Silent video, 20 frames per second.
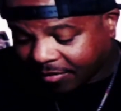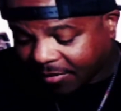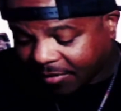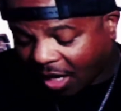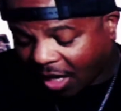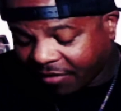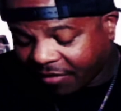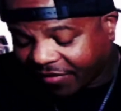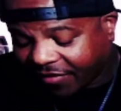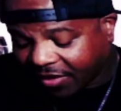I
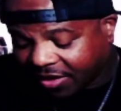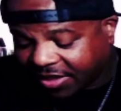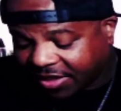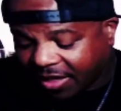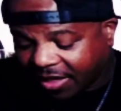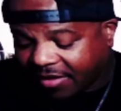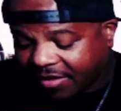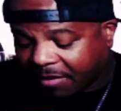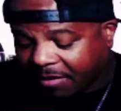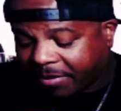don't feel it's
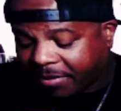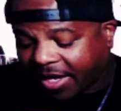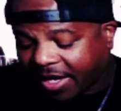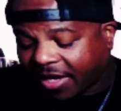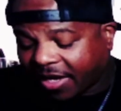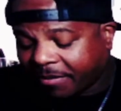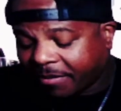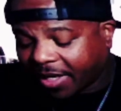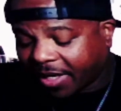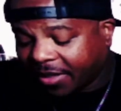anything
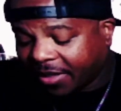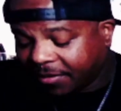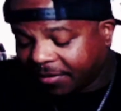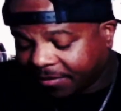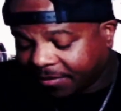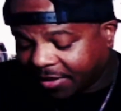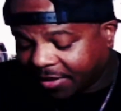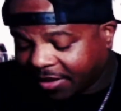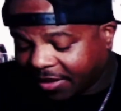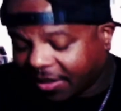big, but
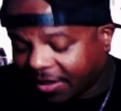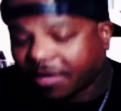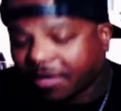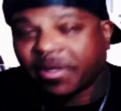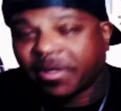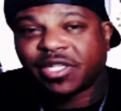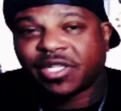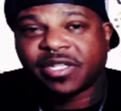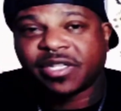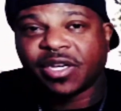it could
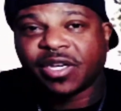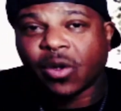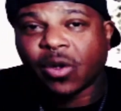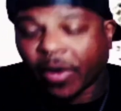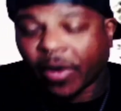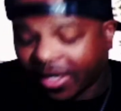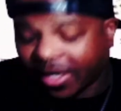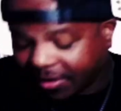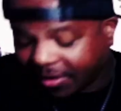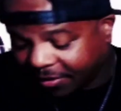be just
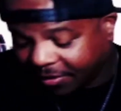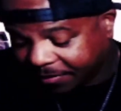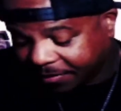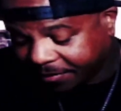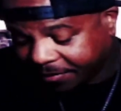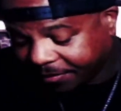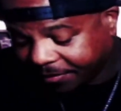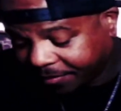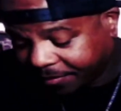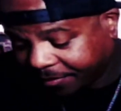annoying.
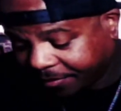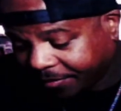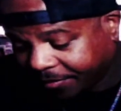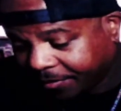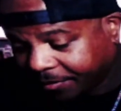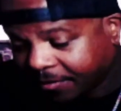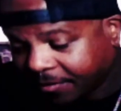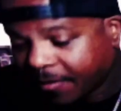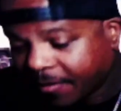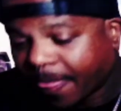
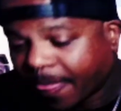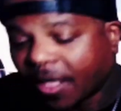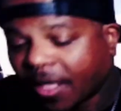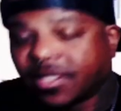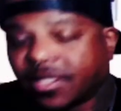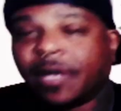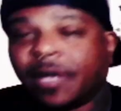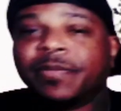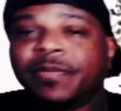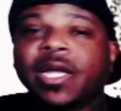
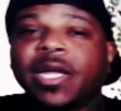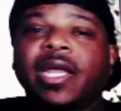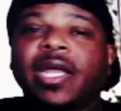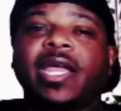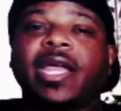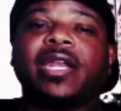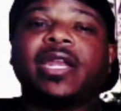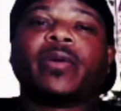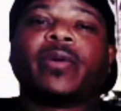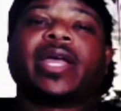So,
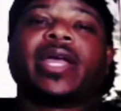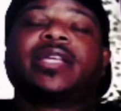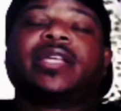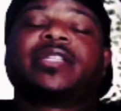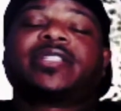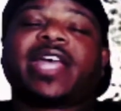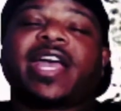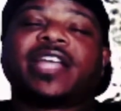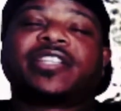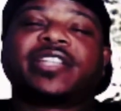anyway,
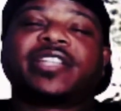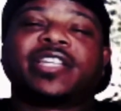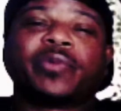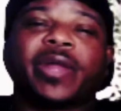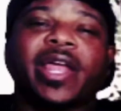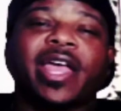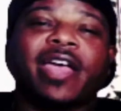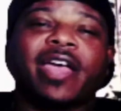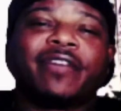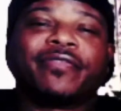Sags, that's
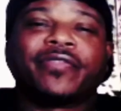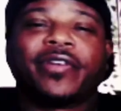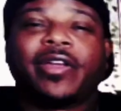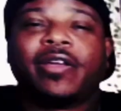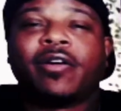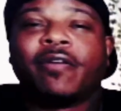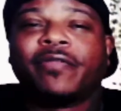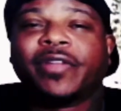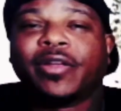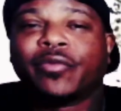what I have for you.
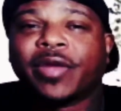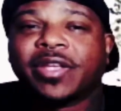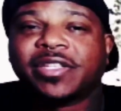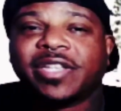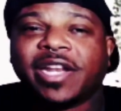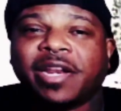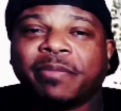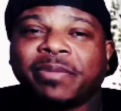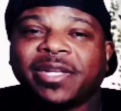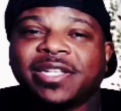Hopefully it
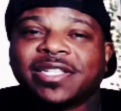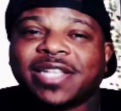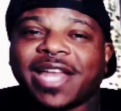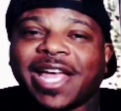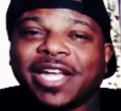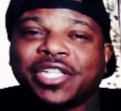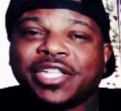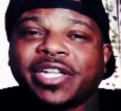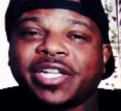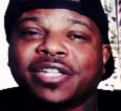resonated. Please like,
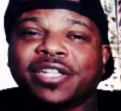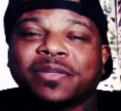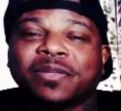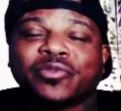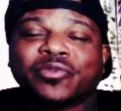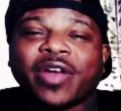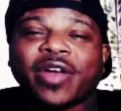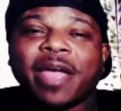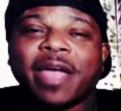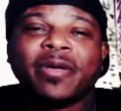share,
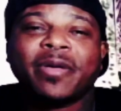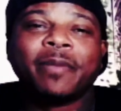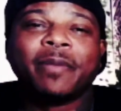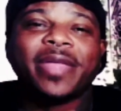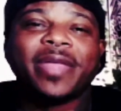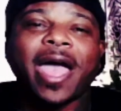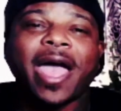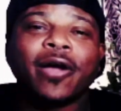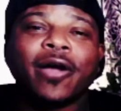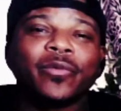subscribe. Help the
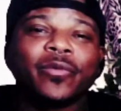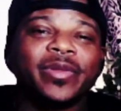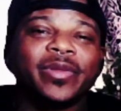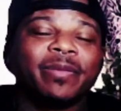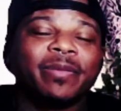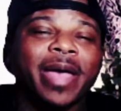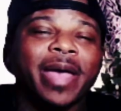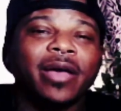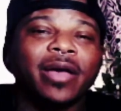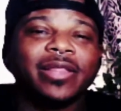algorithm
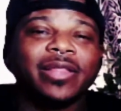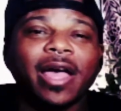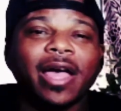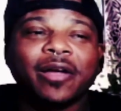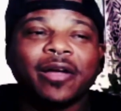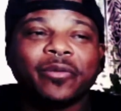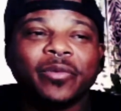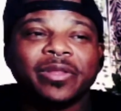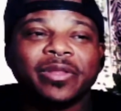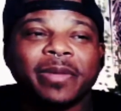out. The
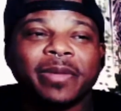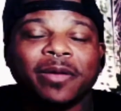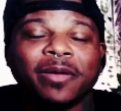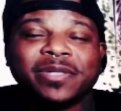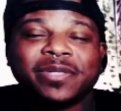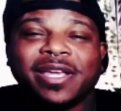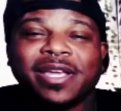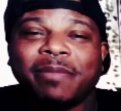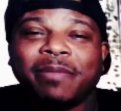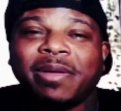algorithm helps
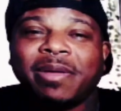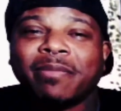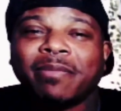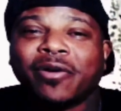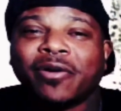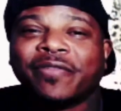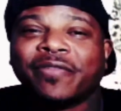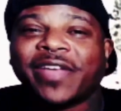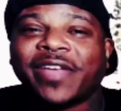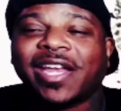keep me
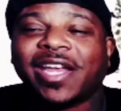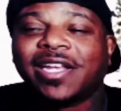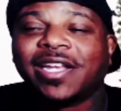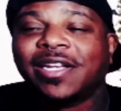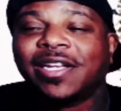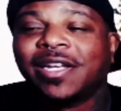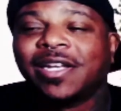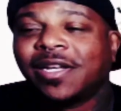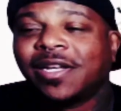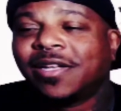motivated.
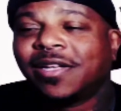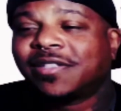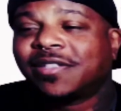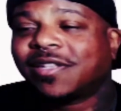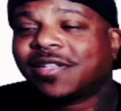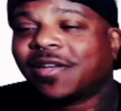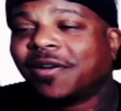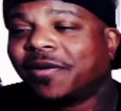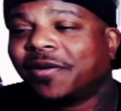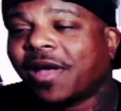
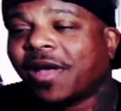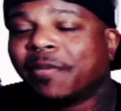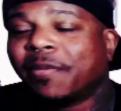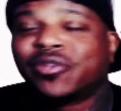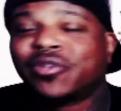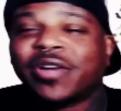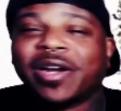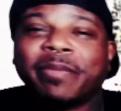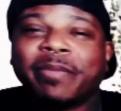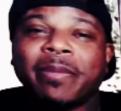So I'm going to
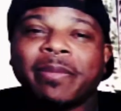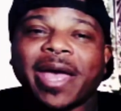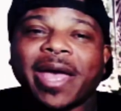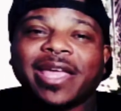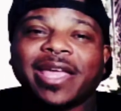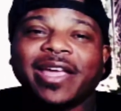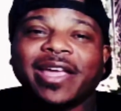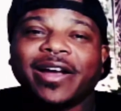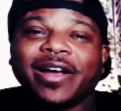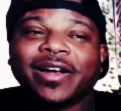try to be back
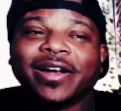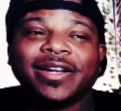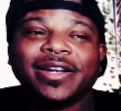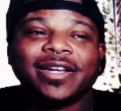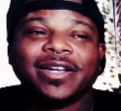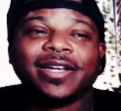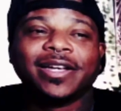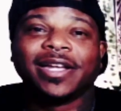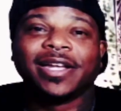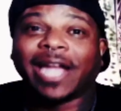here,
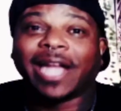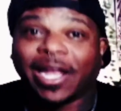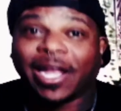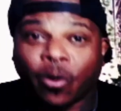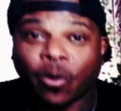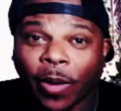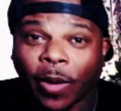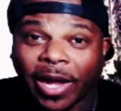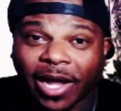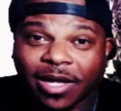like,
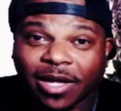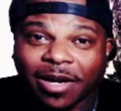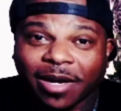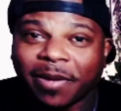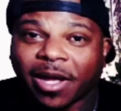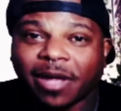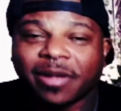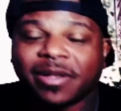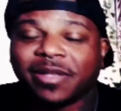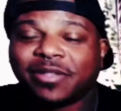quick. I'm
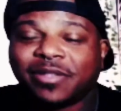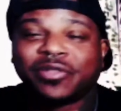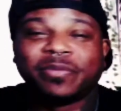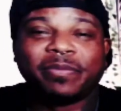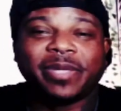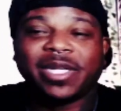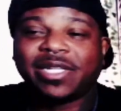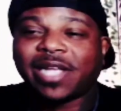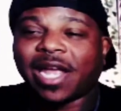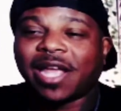not going to
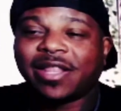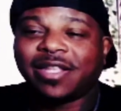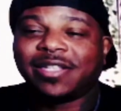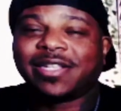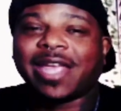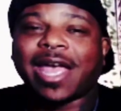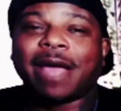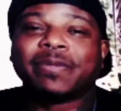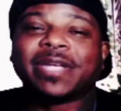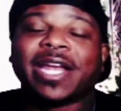be taking these
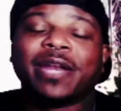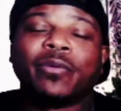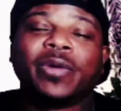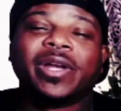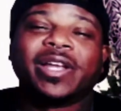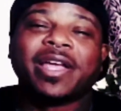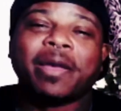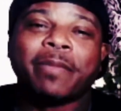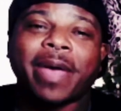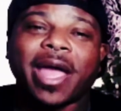gaps. I didn't want
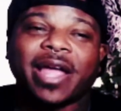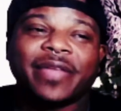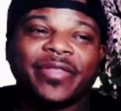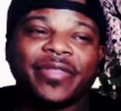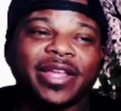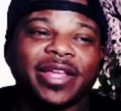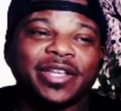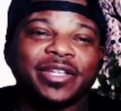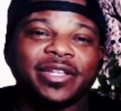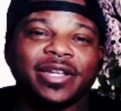to come back and
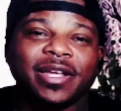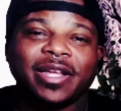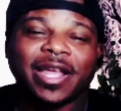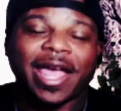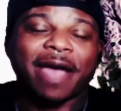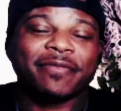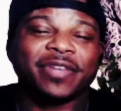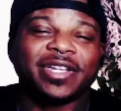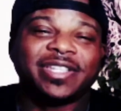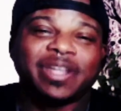then
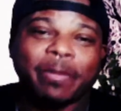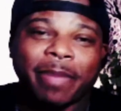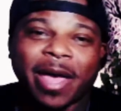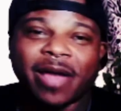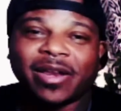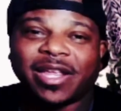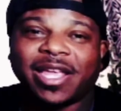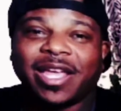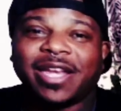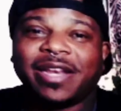have to dip out
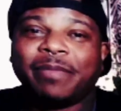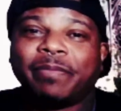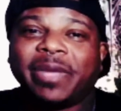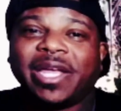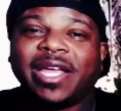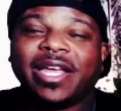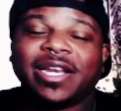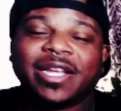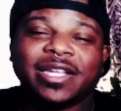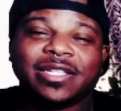again and
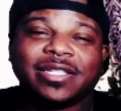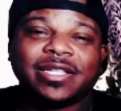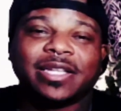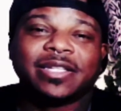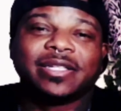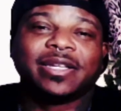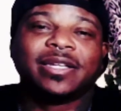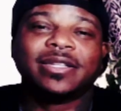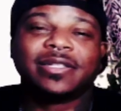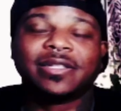be
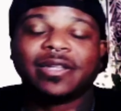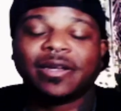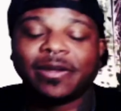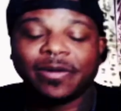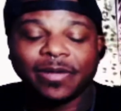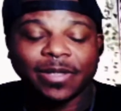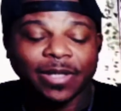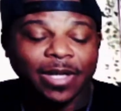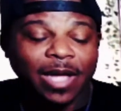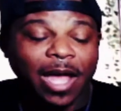inconsistent. So
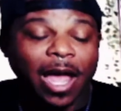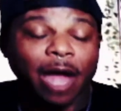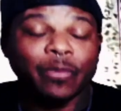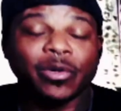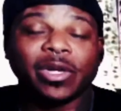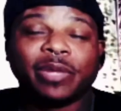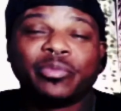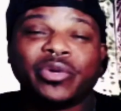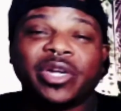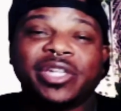I
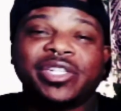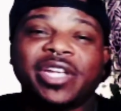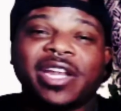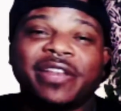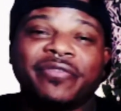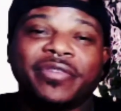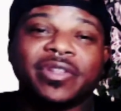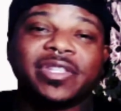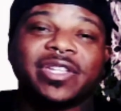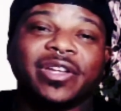really appreciate it
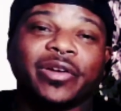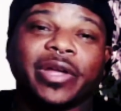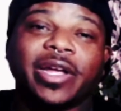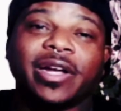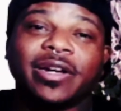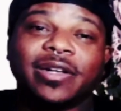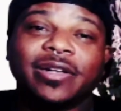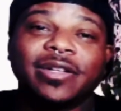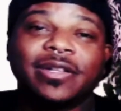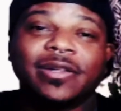if you're still here.
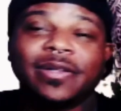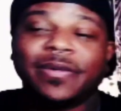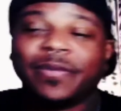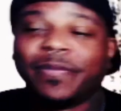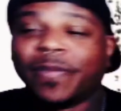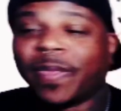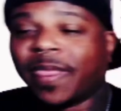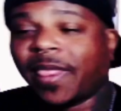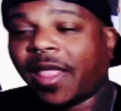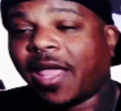
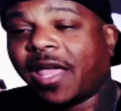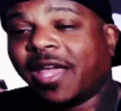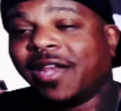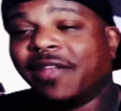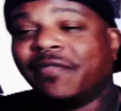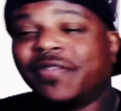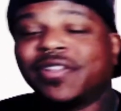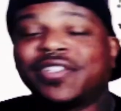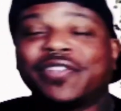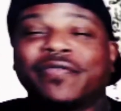And
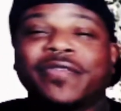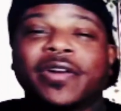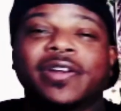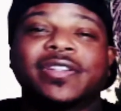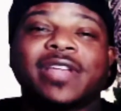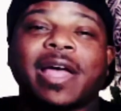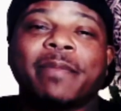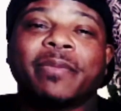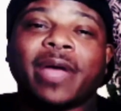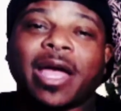if it's your first
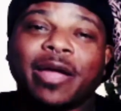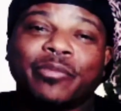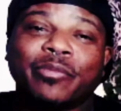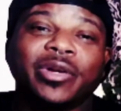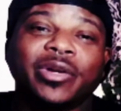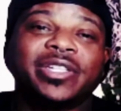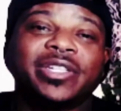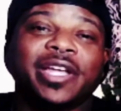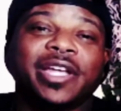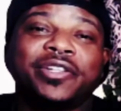time, I
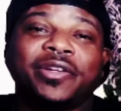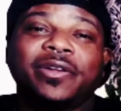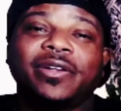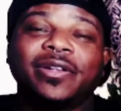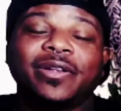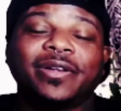appreciate you